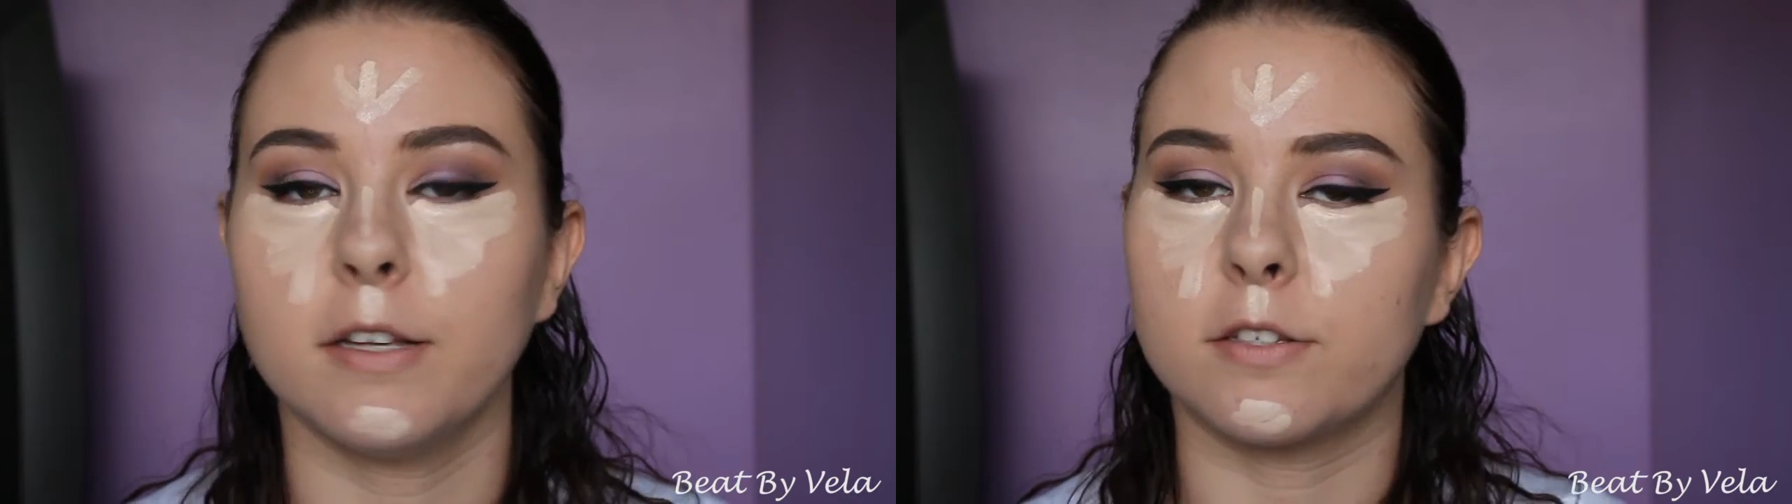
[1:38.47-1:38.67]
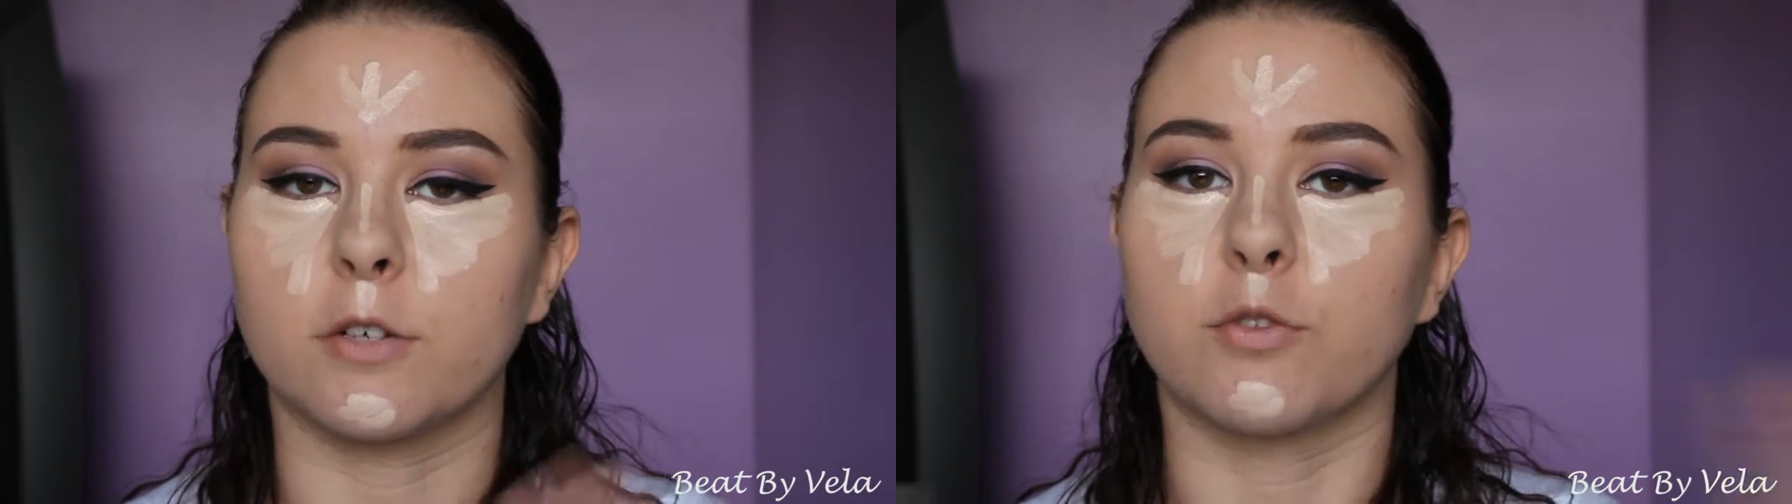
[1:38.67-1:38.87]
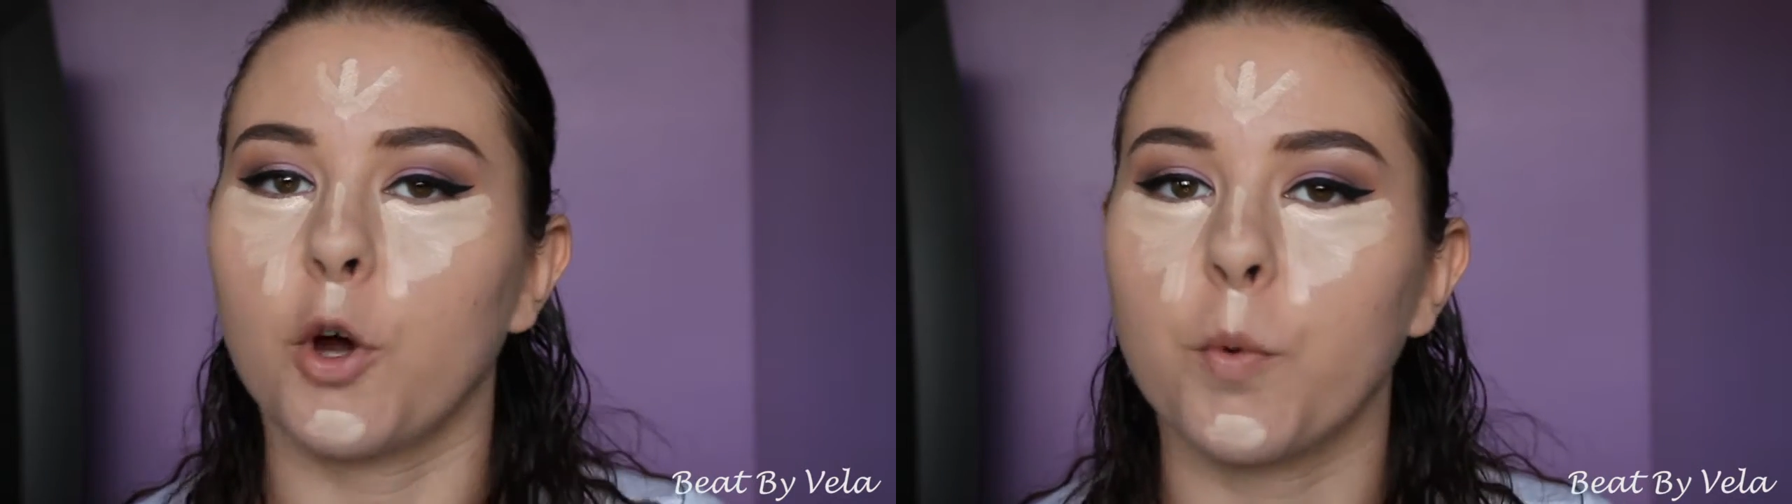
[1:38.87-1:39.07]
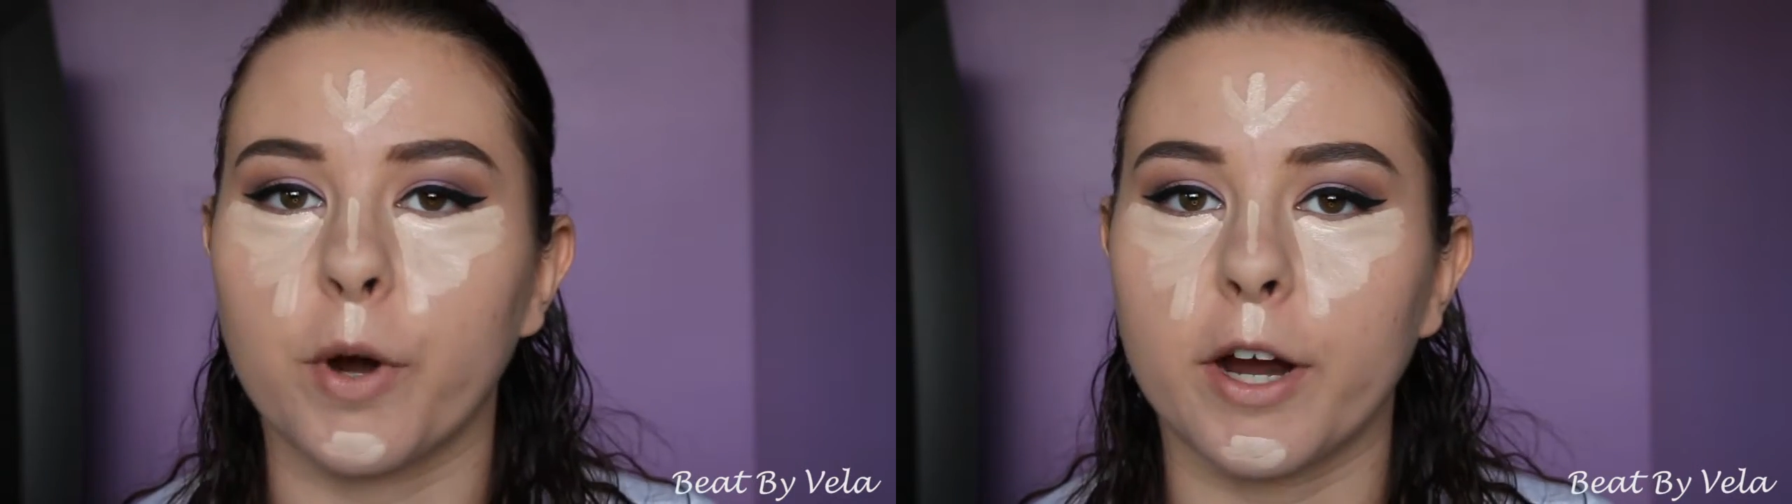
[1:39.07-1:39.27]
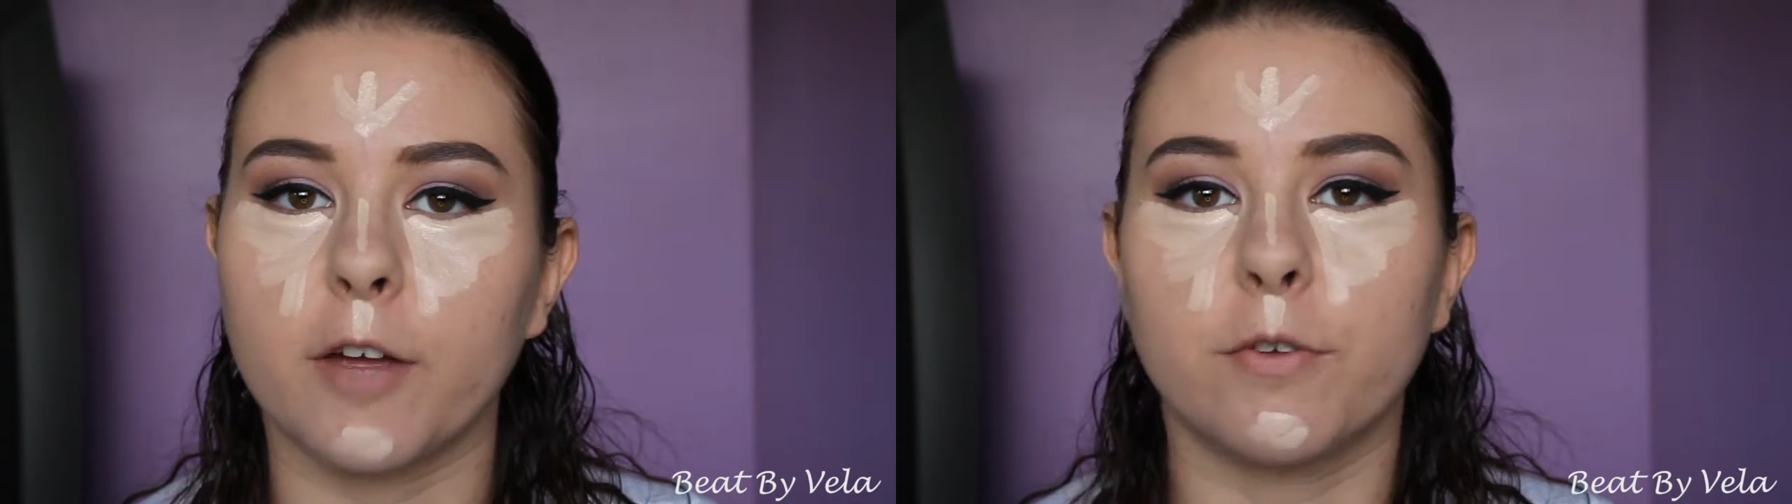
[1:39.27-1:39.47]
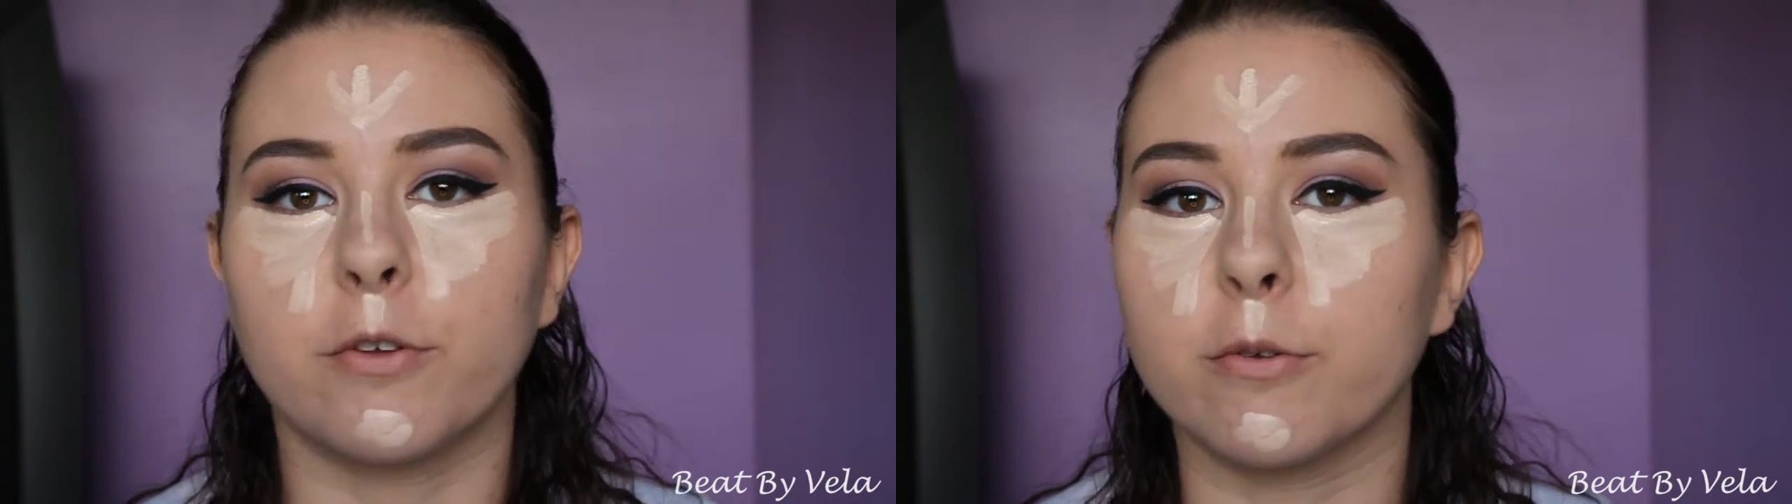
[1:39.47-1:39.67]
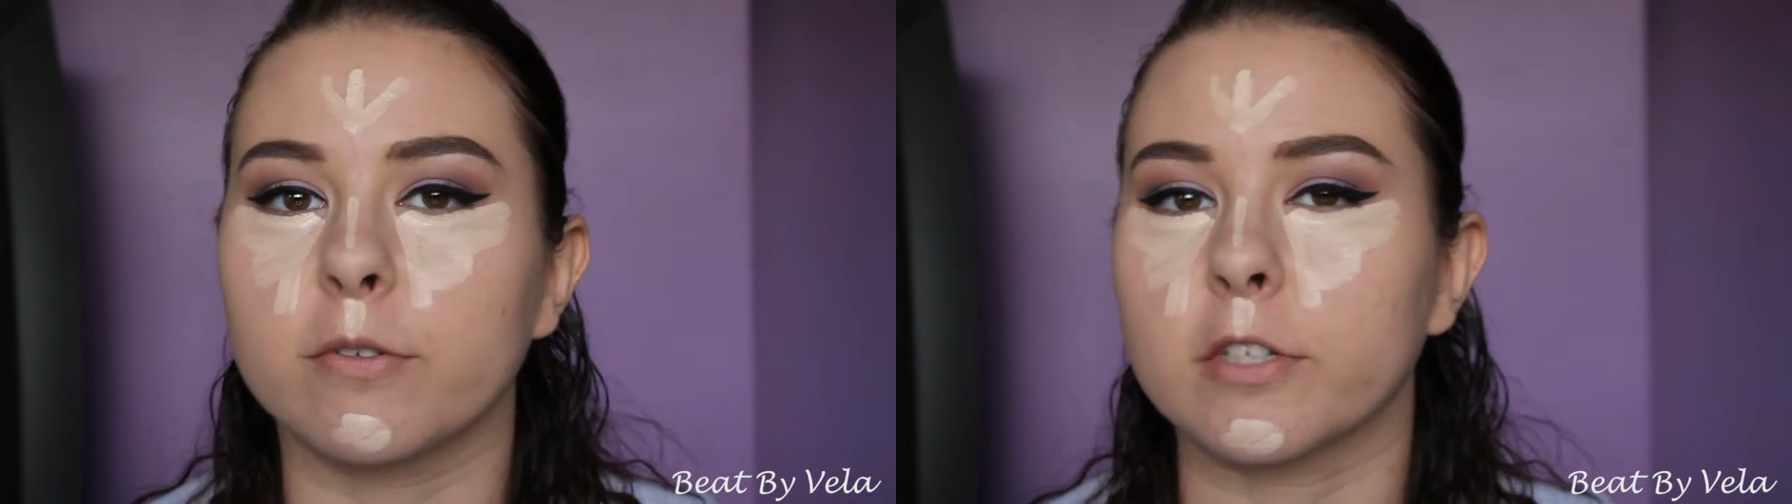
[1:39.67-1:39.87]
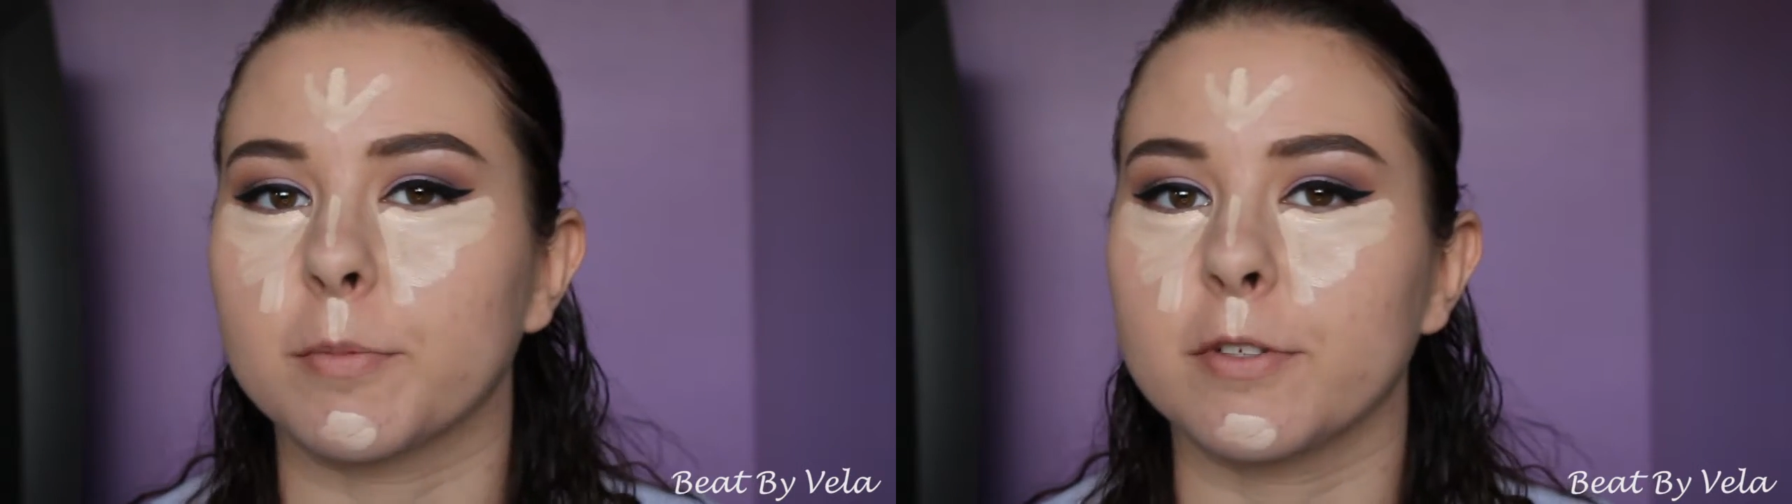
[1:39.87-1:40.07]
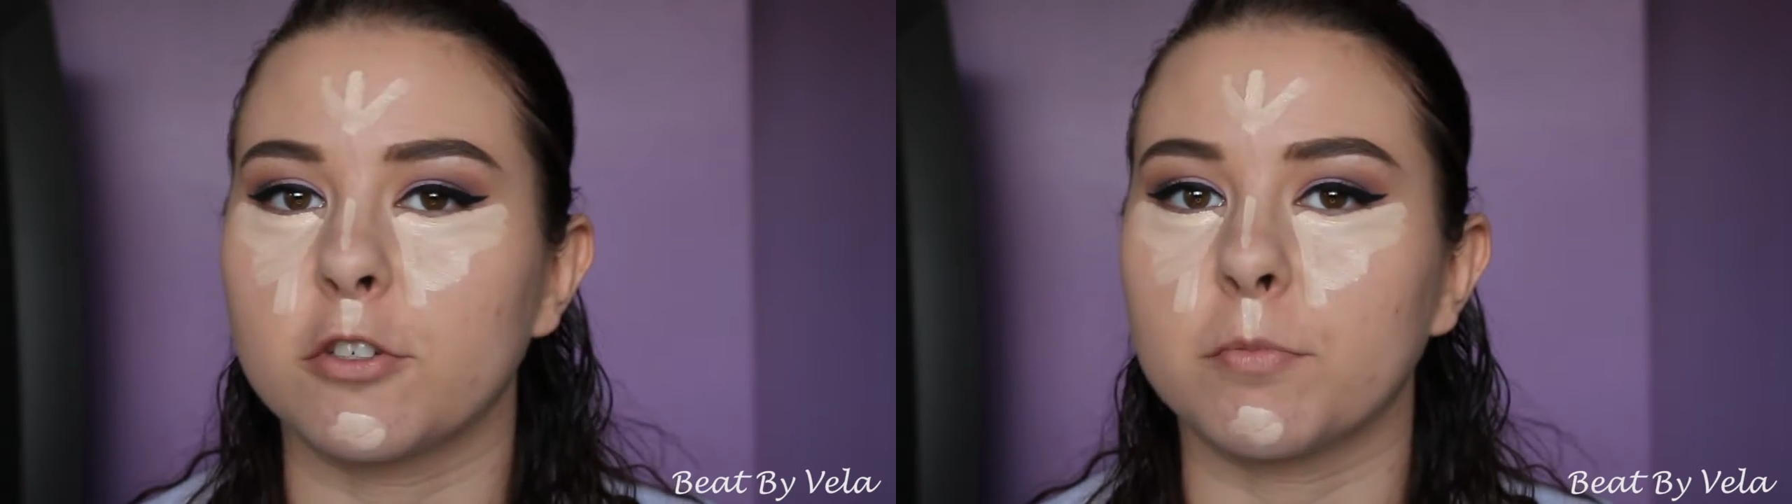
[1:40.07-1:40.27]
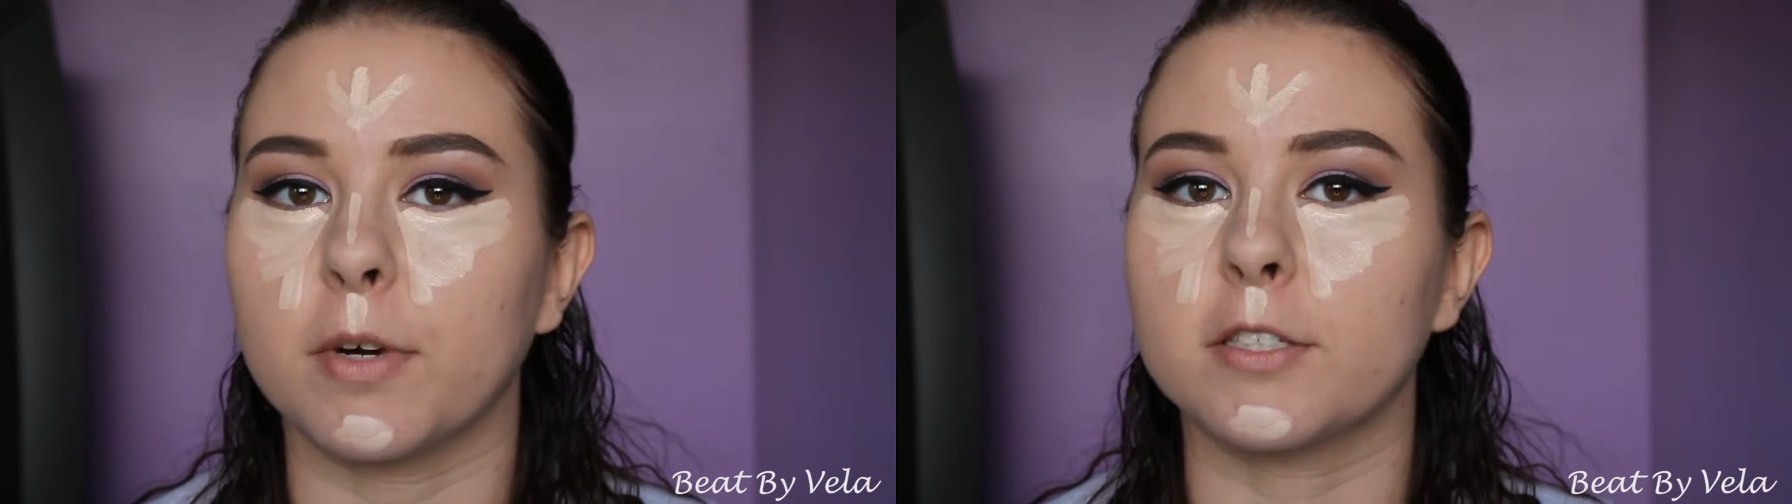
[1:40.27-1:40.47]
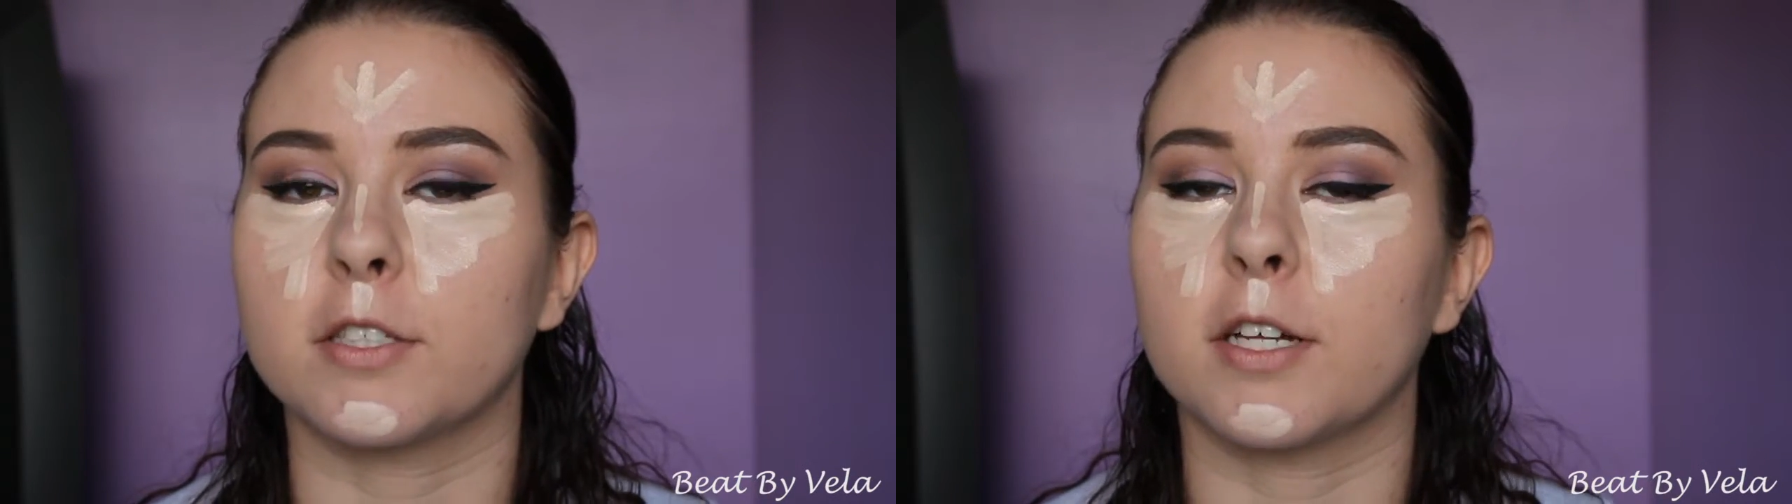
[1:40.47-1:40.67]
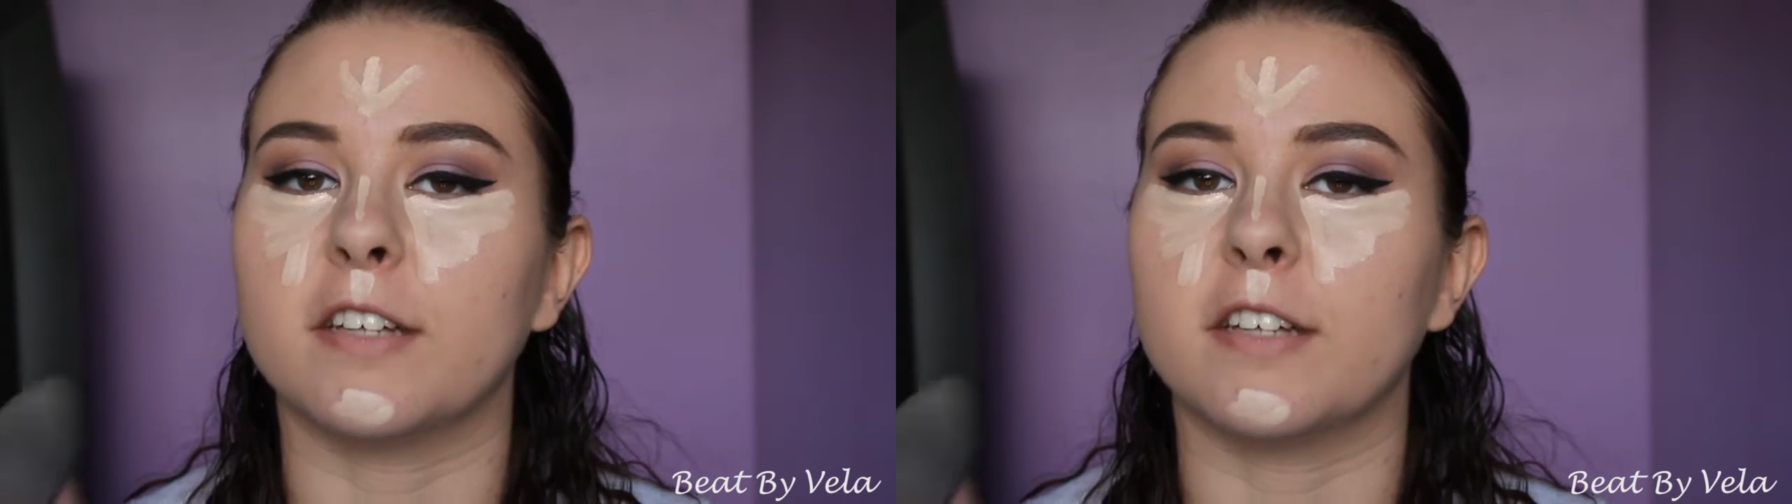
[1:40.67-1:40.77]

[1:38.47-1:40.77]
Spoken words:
So don't worry if you use a little bit too much.